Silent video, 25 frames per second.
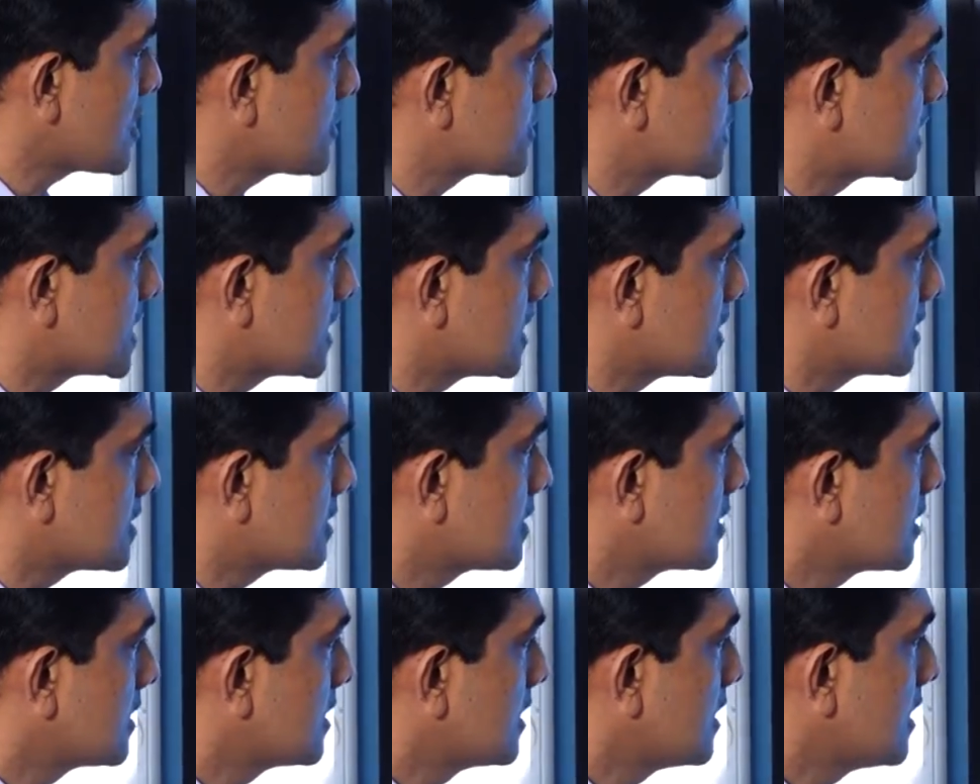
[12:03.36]
of the
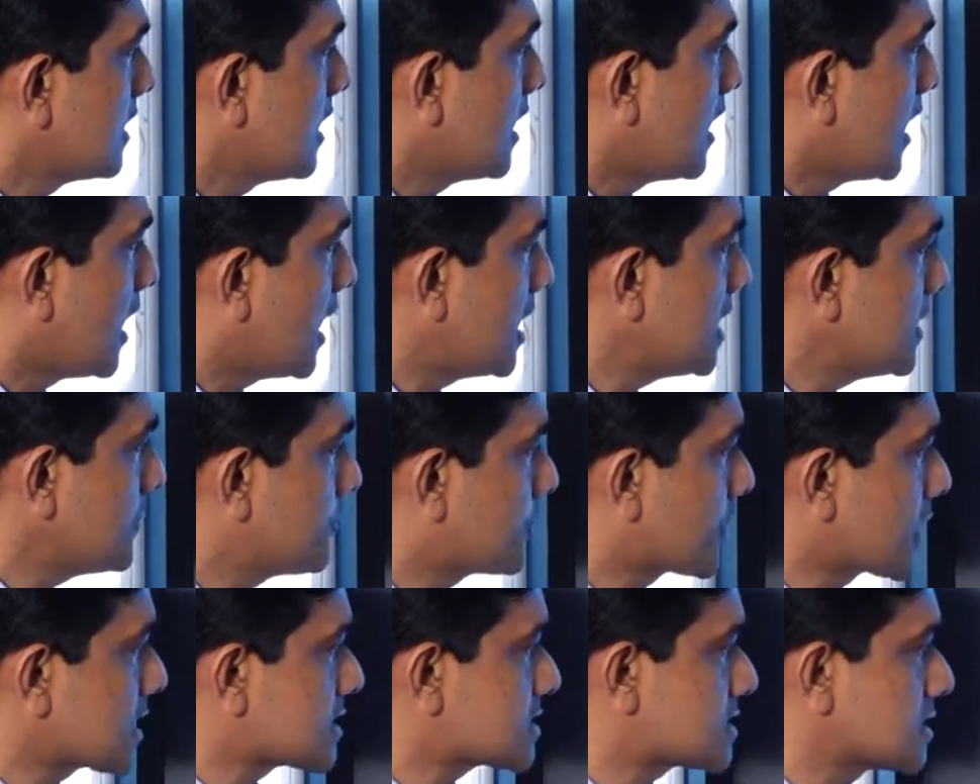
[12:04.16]
high
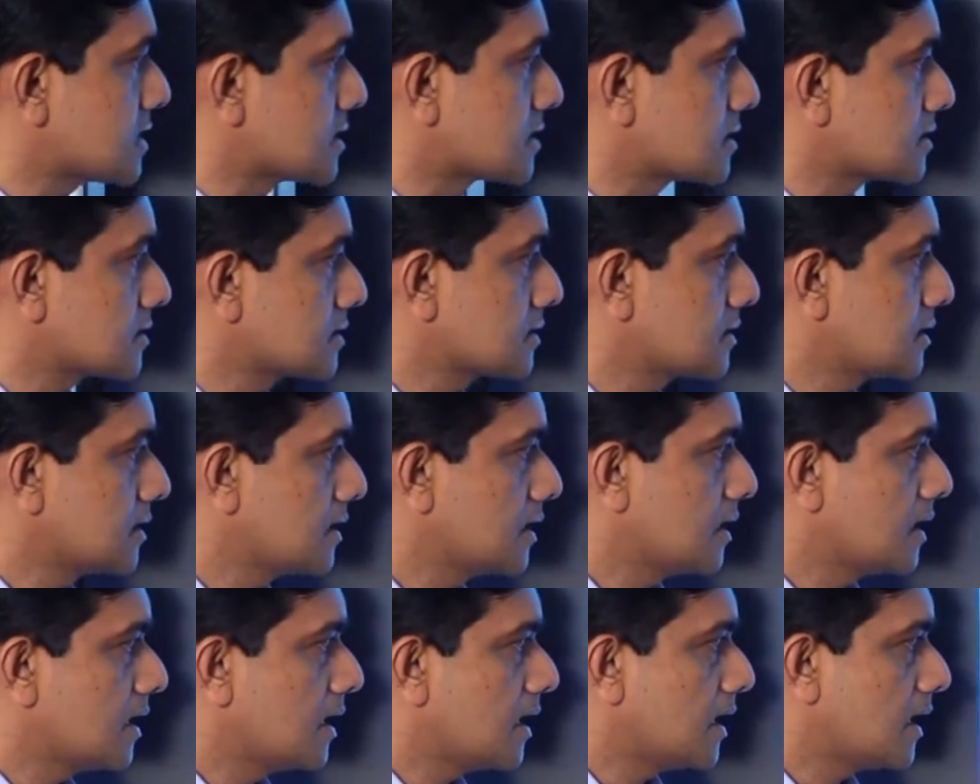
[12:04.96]
pressure
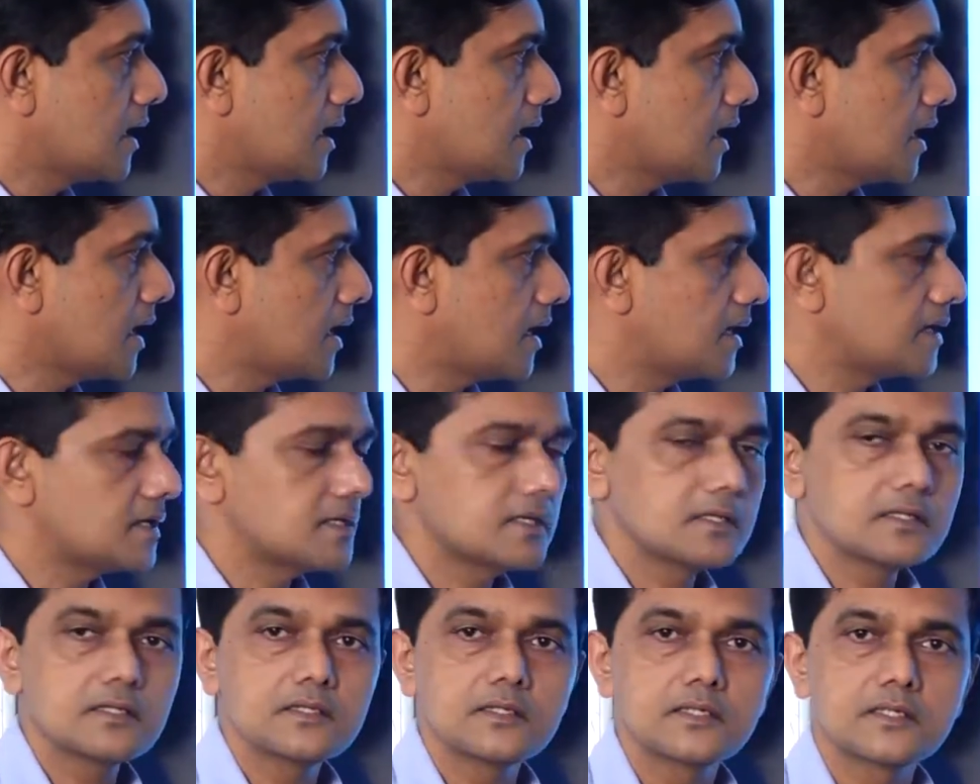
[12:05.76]

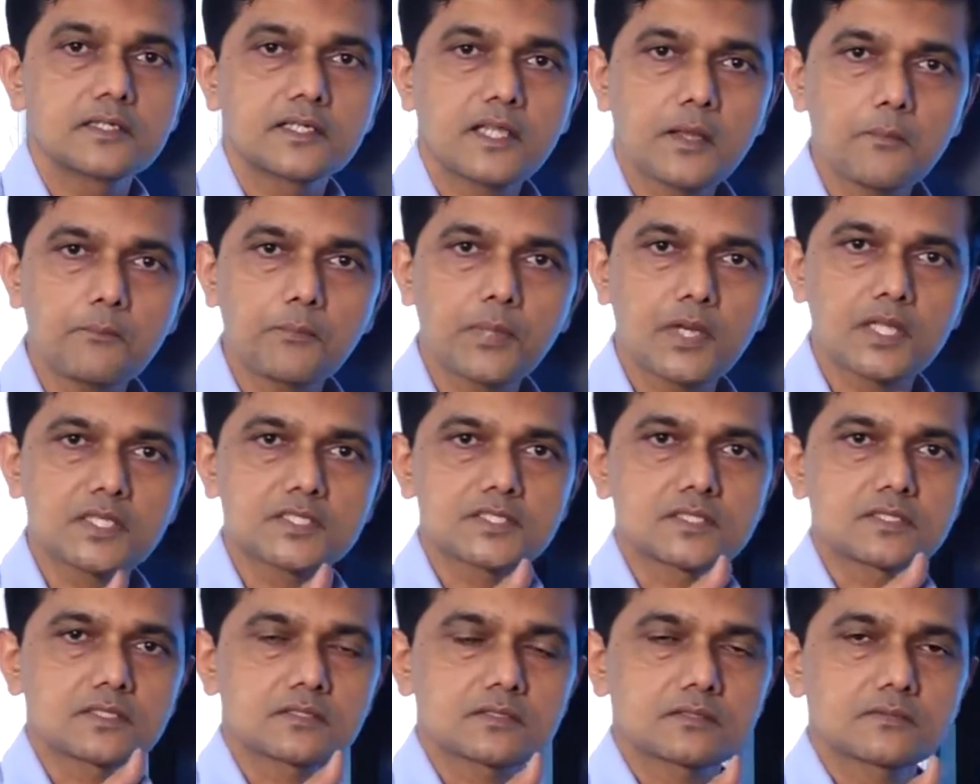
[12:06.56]
and
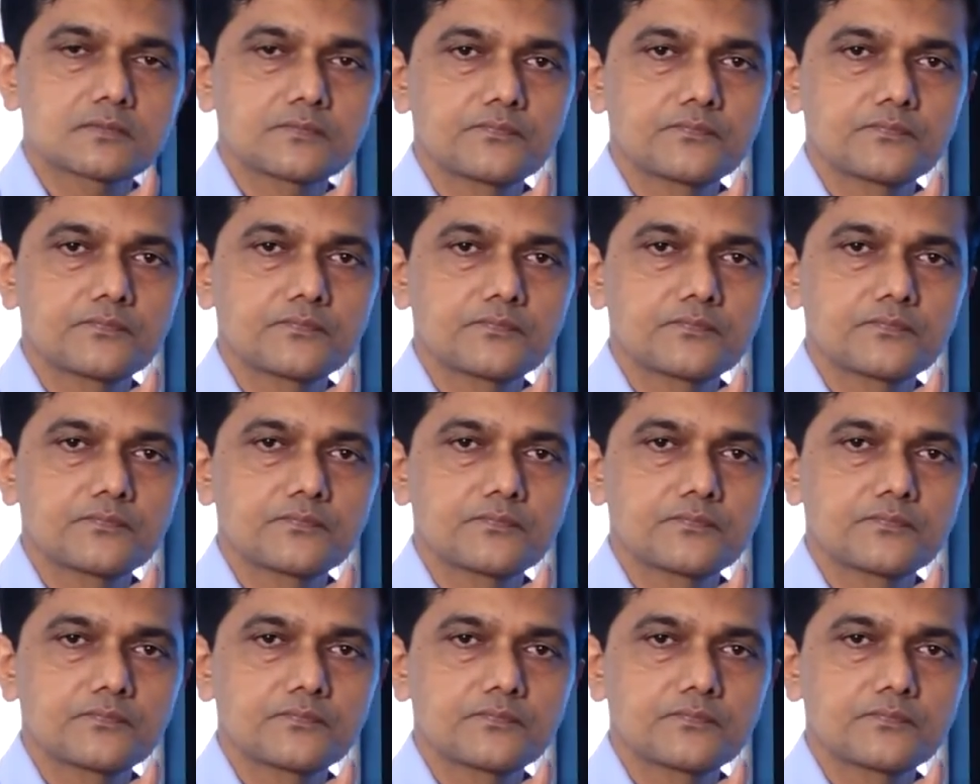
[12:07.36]
temperature,